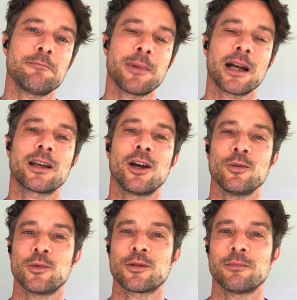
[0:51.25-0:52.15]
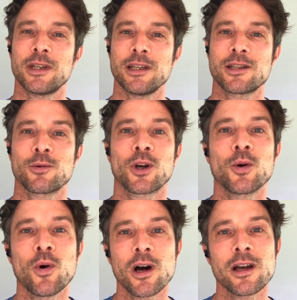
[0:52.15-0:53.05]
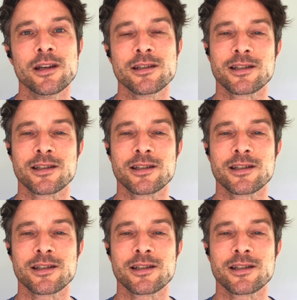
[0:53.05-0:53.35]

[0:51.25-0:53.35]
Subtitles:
back home with me to a quiet,